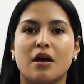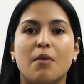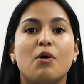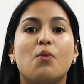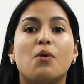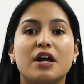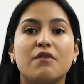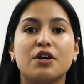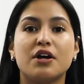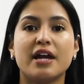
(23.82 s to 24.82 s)
But what if
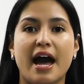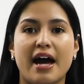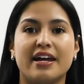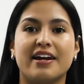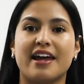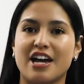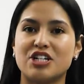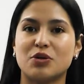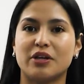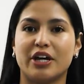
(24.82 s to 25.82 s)
you could add an
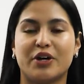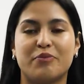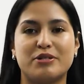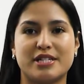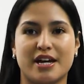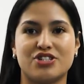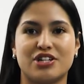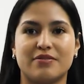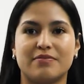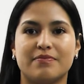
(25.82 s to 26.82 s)
extra layer of protection?